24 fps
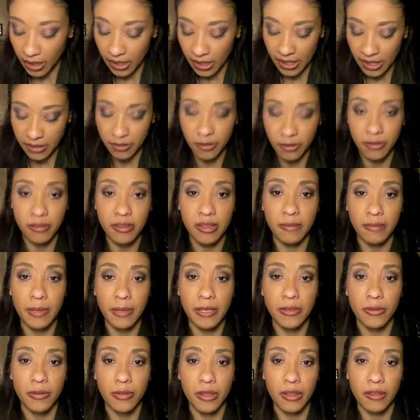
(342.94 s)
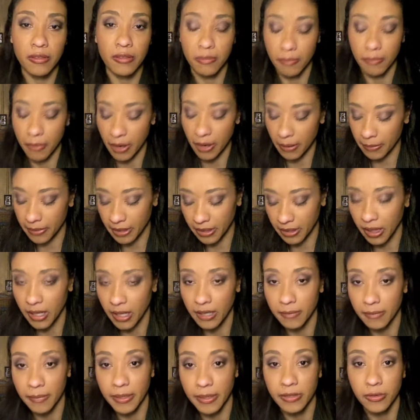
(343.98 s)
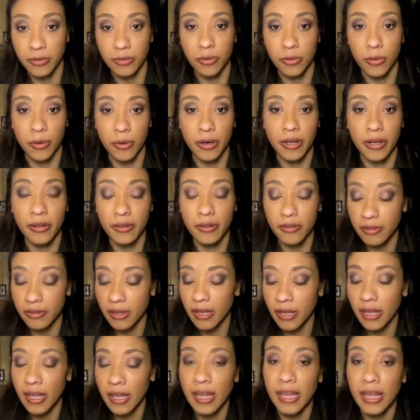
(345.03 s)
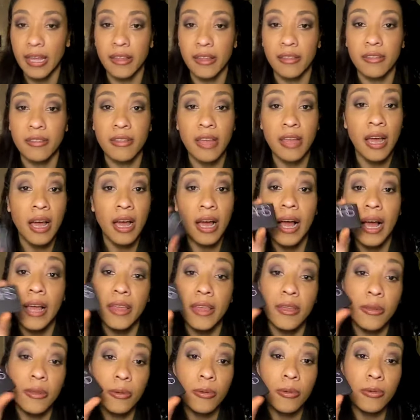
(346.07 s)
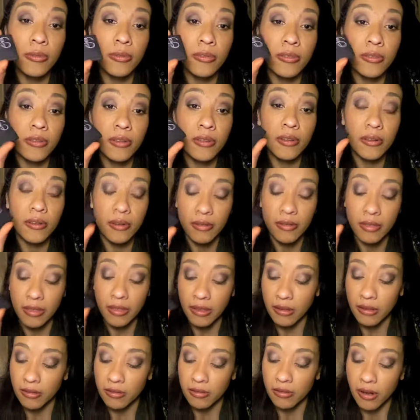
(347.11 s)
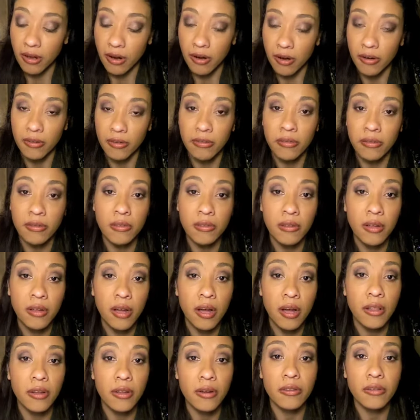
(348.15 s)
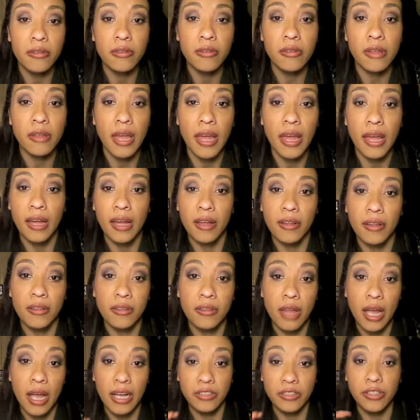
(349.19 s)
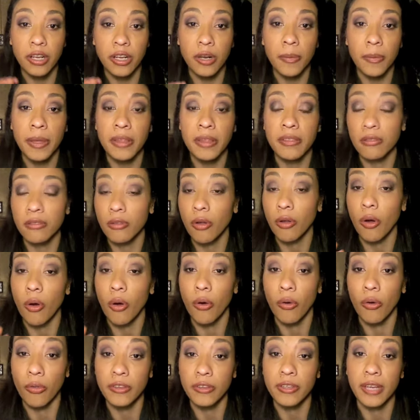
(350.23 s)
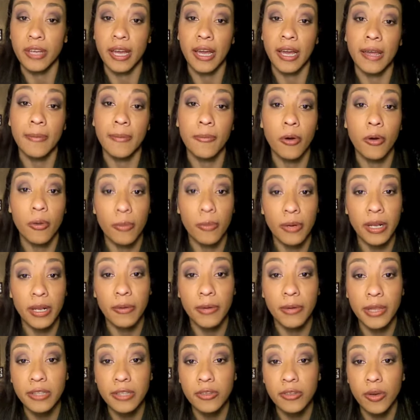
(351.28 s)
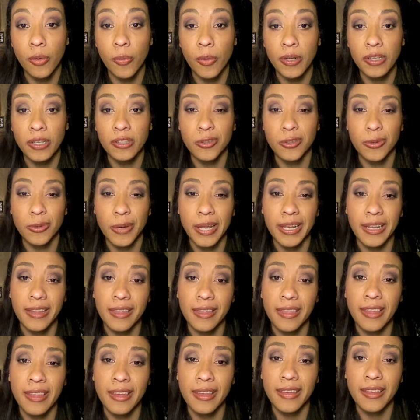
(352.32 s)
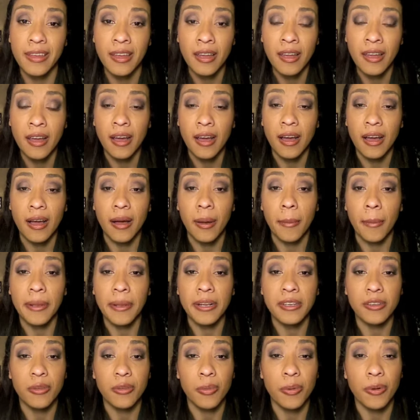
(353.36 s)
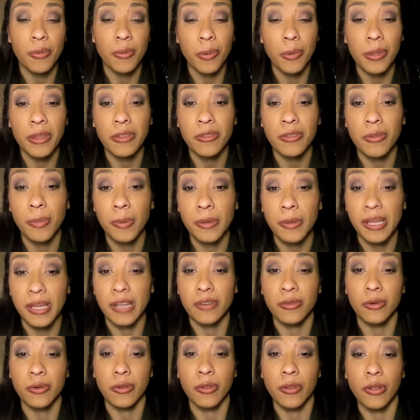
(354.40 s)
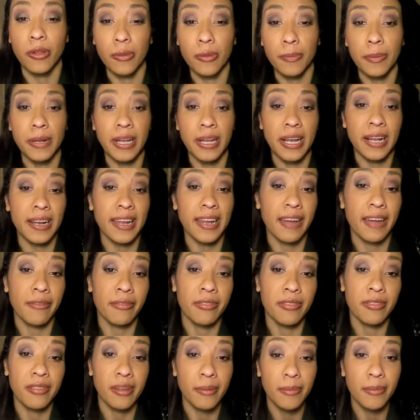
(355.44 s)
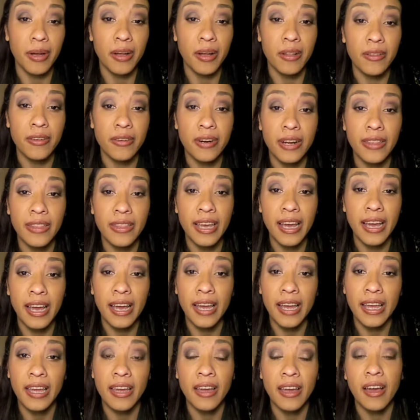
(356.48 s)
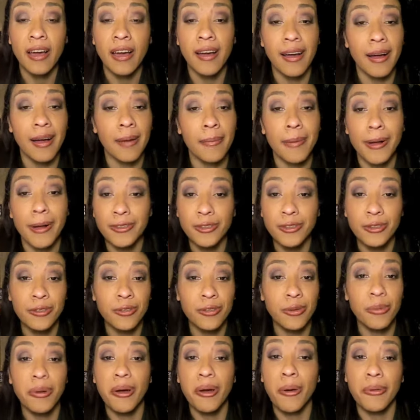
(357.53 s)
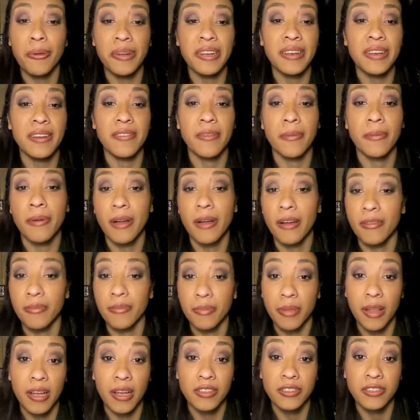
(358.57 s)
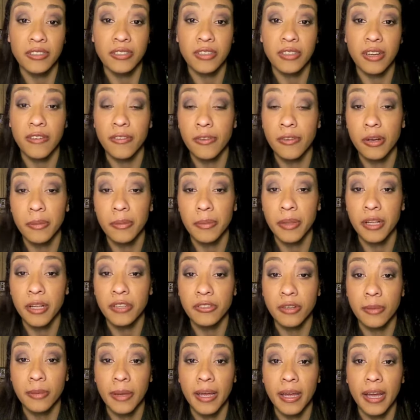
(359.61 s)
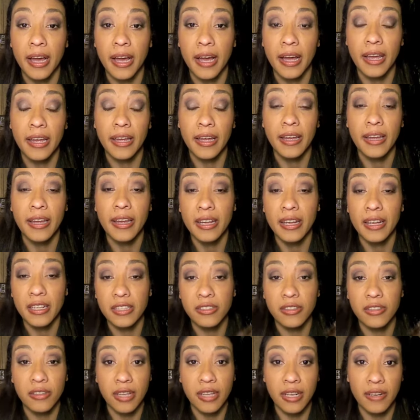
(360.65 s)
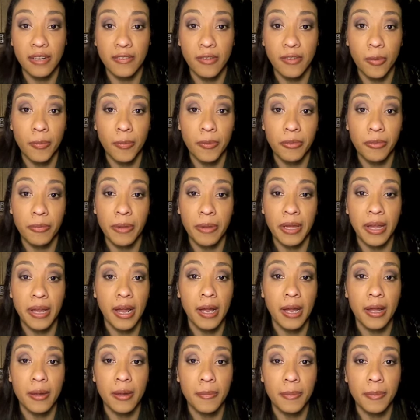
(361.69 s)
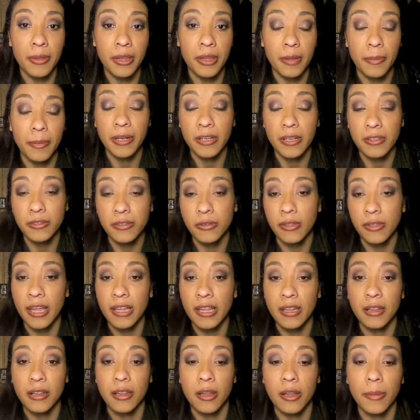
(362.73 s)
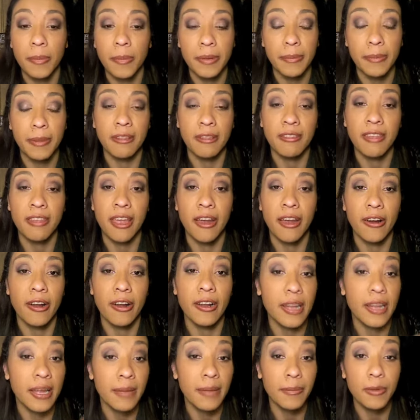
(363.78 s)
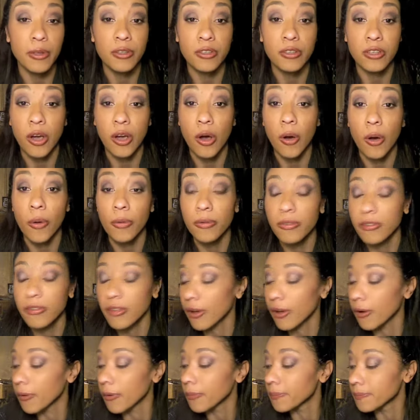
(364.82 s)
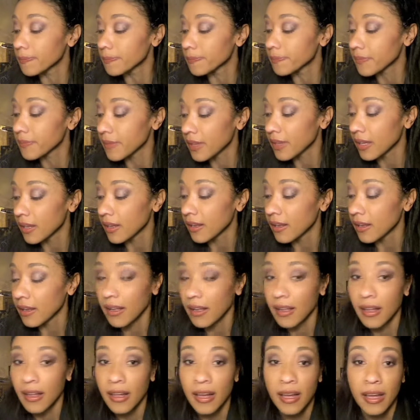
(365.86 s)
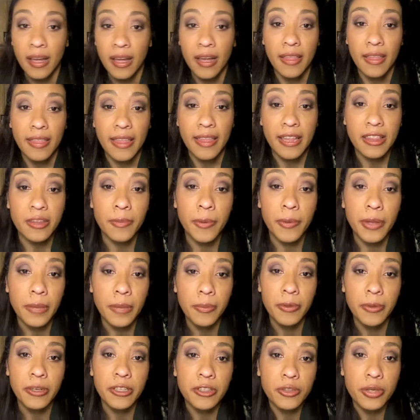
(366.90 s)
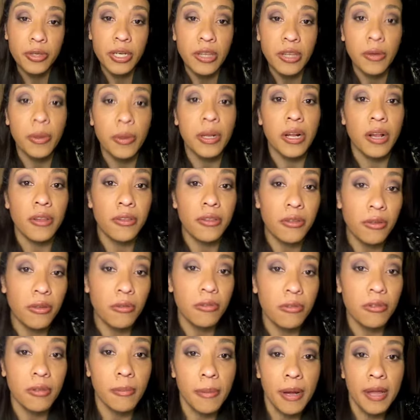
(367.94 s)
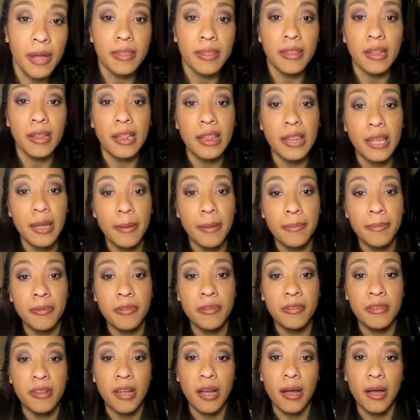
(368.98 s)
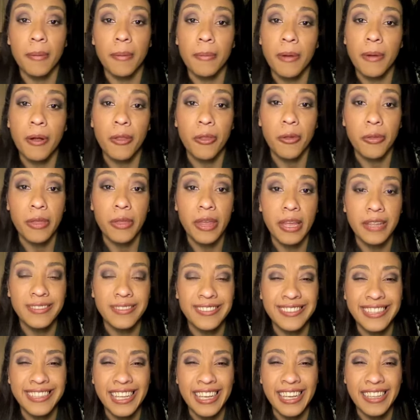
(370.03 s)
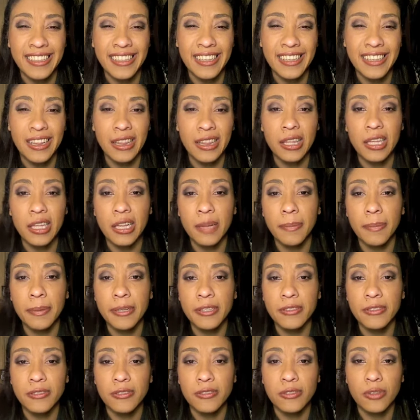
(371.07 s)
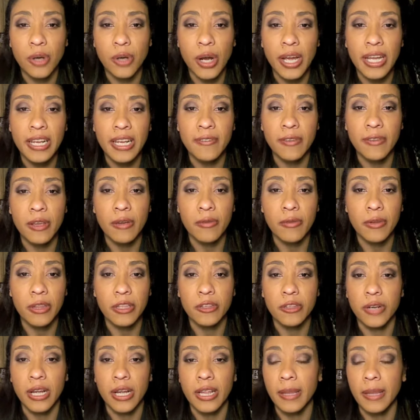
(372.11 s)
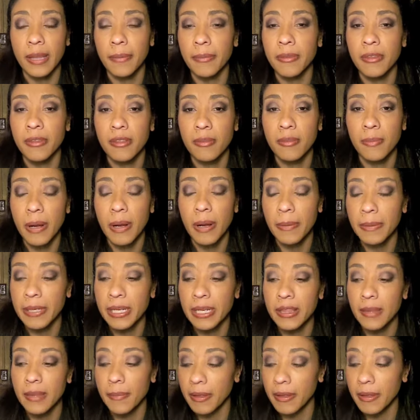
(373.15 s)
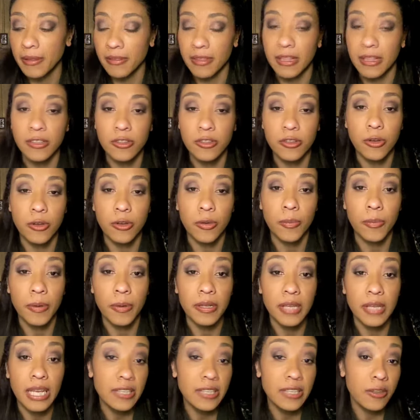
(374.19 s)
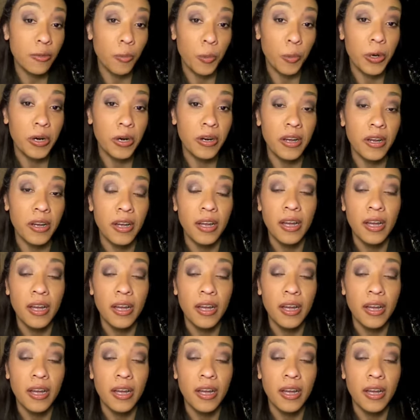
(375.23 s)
And you'll see me do this probably in a lot of my tutorials, is I use these NARS colors as eyeshadow bases all the time, or when I really don't want to do anything, and I just want a really super natural look, but I gotta have some color on the eye, I'll just do a coating of blush, of cream blush on my eye, and just kind of opens my eye up a little I'll do that and a little bit of mascara, and I am good to go. So that's a really pretty trick. You can also use them on the lips, although they can get a little bit dry, and if you have really dry lips, it's probably not the best thing to do, but it does work.